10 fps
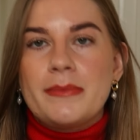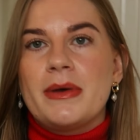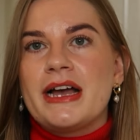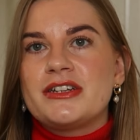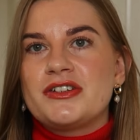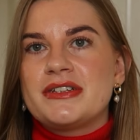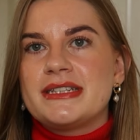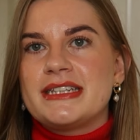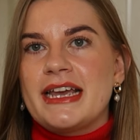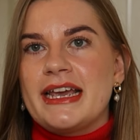but as you can
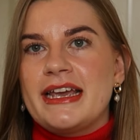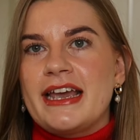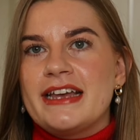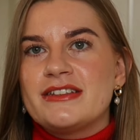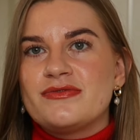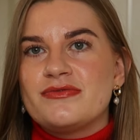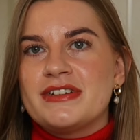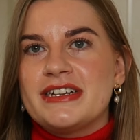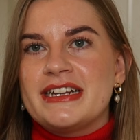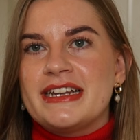see it's
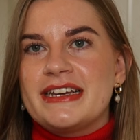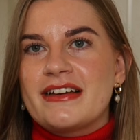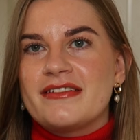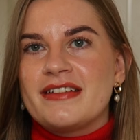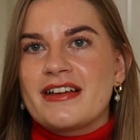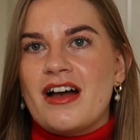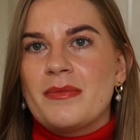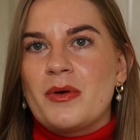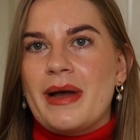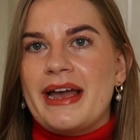really kind of like
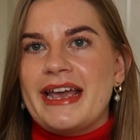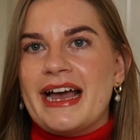come away